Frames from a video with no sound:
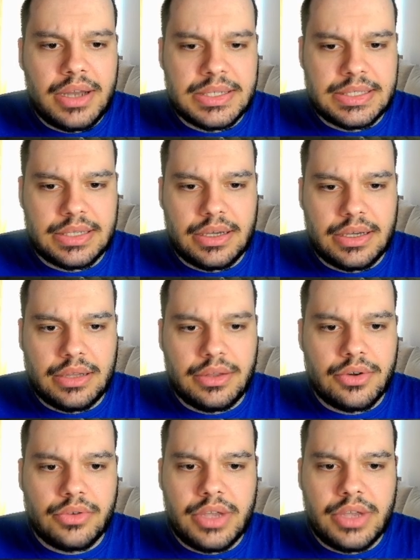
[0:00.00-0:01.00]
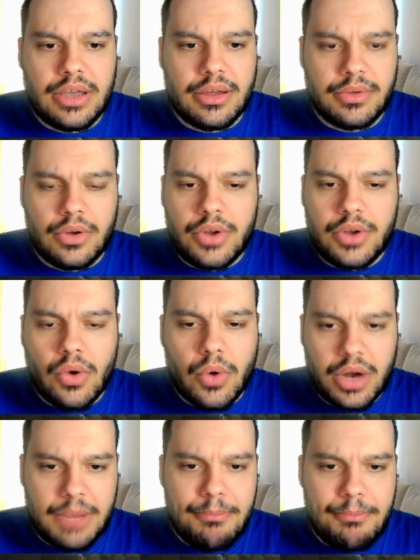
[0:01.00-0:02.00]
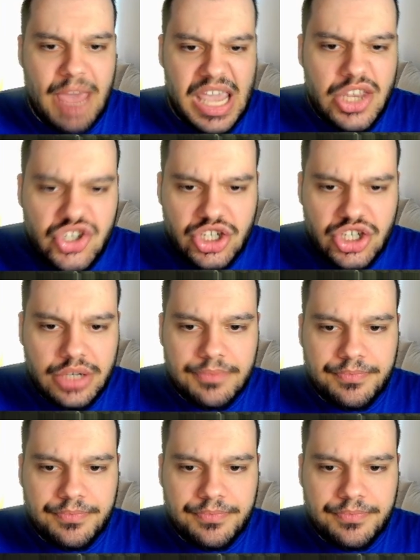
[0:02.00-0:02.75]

is literally an orc mage.